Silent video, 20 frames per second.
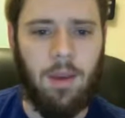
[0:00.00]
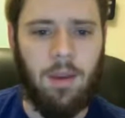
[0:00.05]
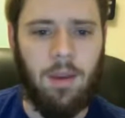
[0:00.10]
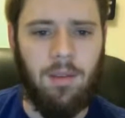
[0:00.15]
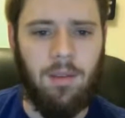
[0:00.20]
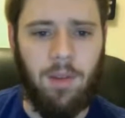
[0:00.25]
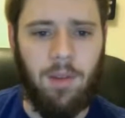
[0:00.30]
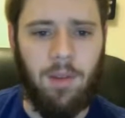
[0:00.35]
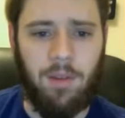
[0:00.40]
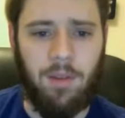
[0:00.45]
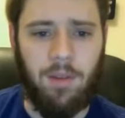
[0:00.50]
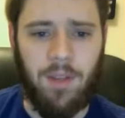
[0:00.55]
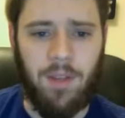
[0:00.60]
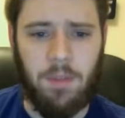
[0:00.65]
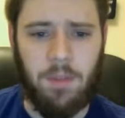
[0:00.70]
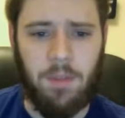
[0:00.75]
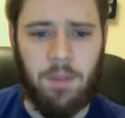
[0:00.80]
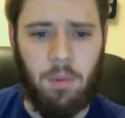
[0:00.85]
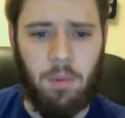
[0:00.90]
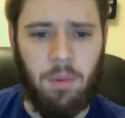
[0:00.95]
very
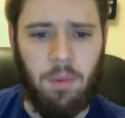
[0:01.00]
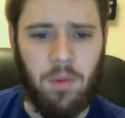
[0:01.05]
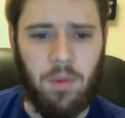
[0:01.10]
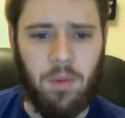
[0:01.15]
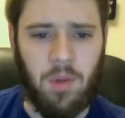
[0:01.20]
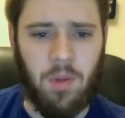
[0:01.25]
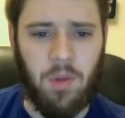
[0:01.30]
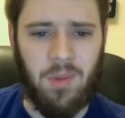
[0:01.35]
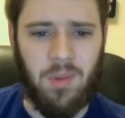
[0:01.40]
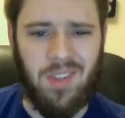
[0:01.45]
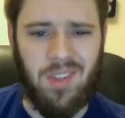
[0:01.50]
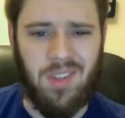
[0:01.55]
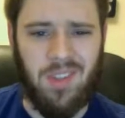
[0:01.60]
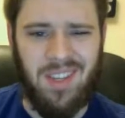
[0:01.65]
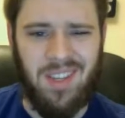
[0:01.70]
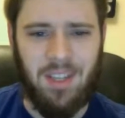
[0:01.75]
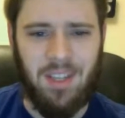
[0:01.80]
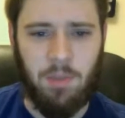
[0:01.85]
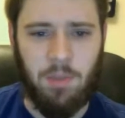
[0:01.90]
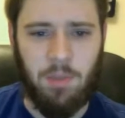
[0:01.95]
flexible people don't
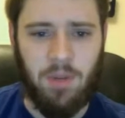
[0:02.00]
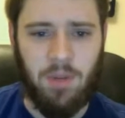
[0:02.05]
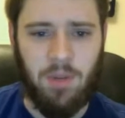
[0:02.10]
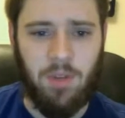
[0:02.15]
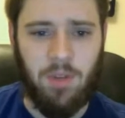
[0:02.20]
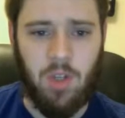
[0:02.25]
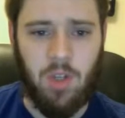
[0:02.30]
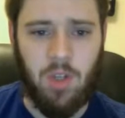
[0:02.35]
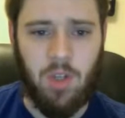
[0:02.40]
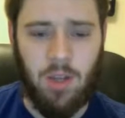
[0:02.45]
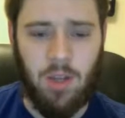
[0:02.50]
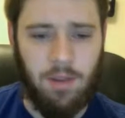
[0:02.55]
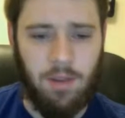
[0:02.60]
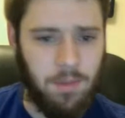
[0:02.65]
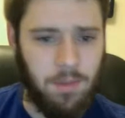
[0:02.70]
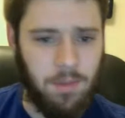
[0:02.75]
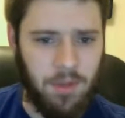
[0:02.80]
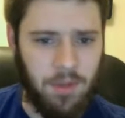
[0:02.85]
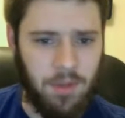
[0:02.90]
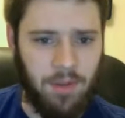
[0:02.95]
see as much of
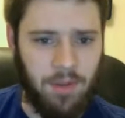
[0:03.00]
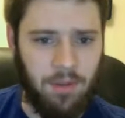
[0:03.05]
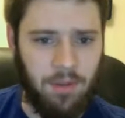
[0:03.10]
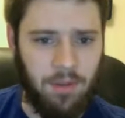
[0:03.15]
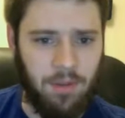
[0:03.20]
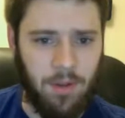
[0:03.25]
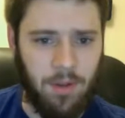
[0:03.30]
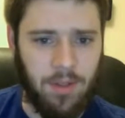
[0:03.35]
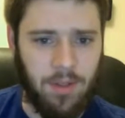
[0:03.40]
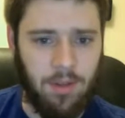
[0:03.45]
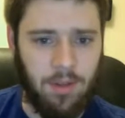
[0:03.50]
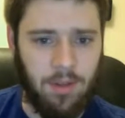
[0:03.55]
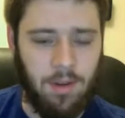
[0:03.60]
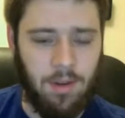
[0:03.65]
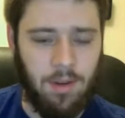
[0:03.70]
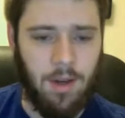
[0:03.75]
a difference,